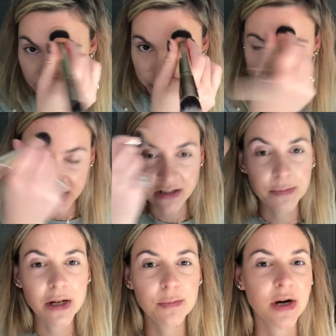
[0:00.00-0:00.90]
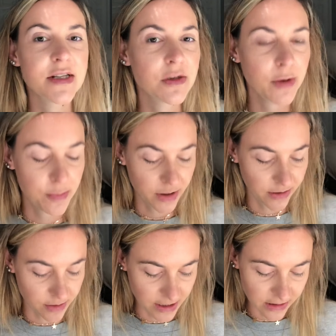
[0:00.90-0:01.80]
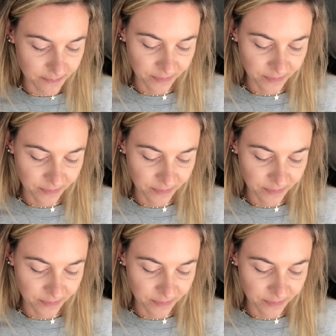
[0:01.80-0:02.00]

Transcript: because of the Bella bronzer we put underneath.